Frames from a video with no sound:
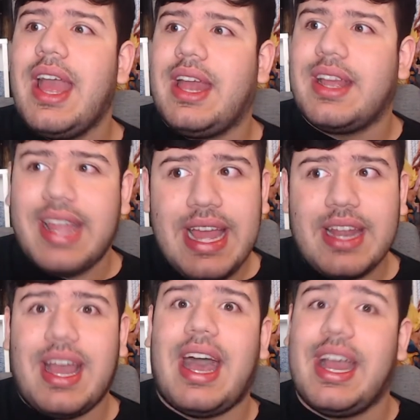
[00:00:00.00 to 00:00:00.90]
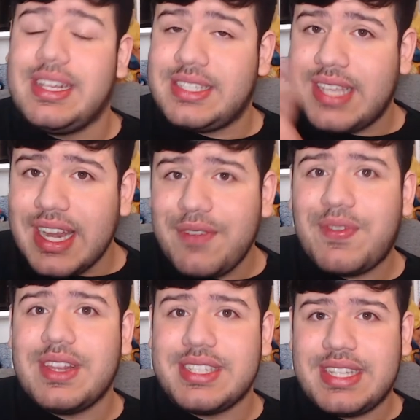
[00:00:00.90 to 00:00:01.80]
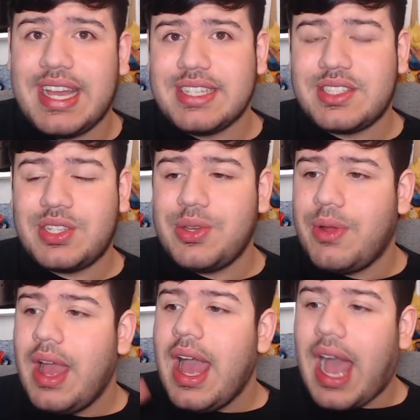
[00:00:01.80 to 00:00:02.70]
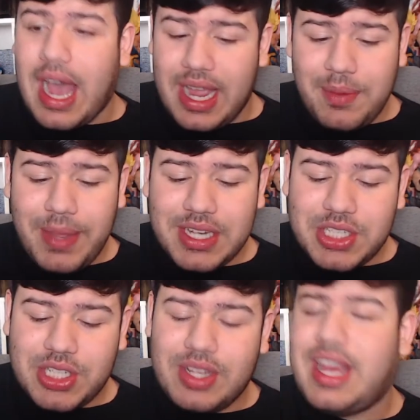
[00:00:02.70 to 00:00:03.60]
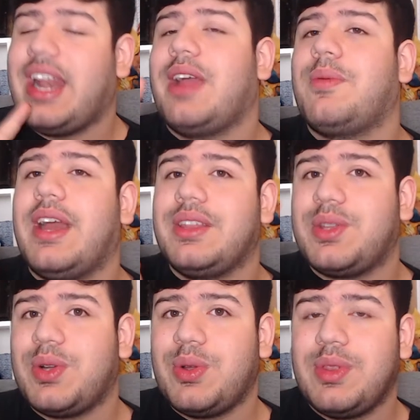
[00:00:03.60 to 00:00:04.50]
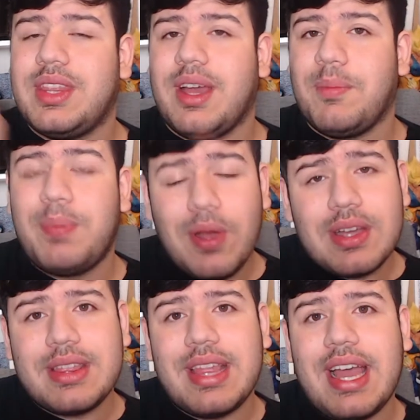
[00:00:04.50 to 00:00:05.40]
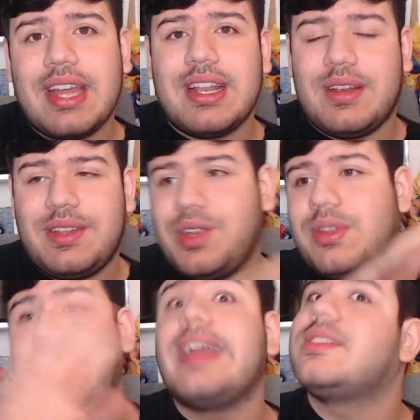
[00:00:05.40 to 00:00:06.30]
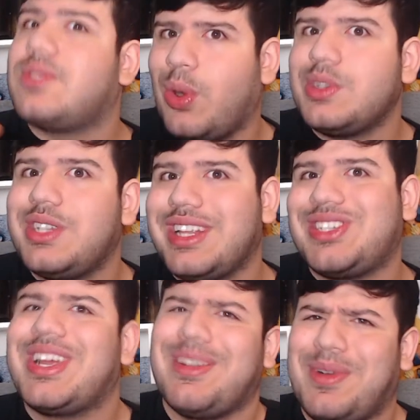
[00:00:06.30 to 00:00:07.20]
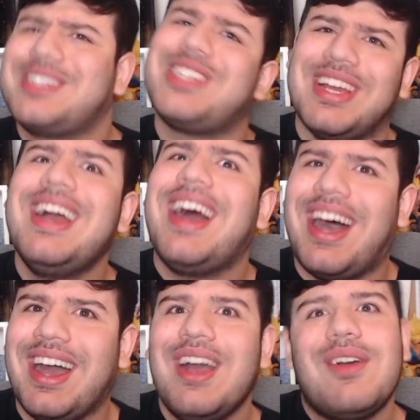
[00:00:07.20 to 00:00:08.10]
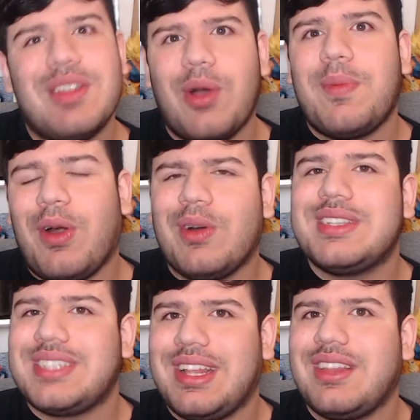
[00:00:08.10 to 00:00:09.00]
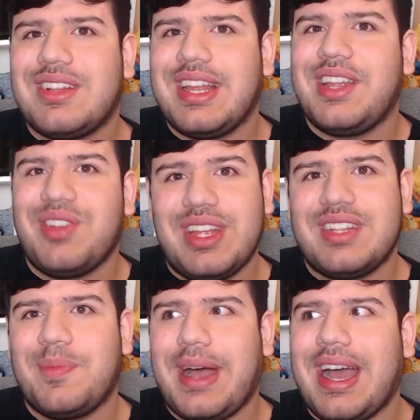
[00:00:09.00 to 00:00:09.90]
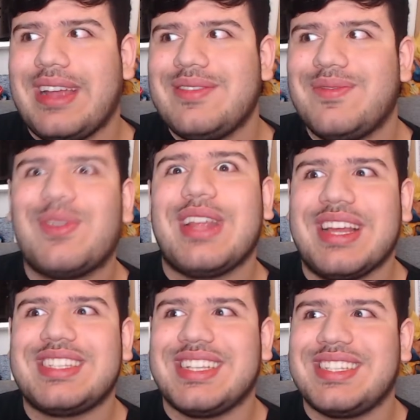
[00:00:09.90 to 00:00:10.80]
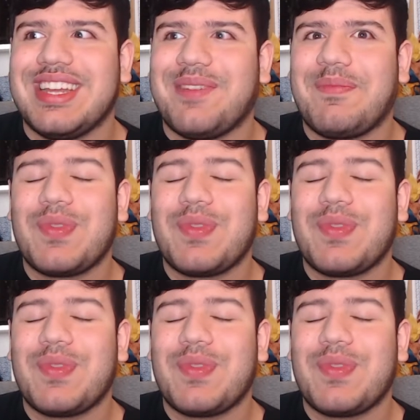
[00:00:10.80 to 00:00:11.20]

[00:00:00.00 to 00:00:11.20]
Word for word: And again, I studied for this test too. I made sure that I read through the book that you, they told you that you get, which, huh, lo and behold, is another thing you needed to buy for the SAT.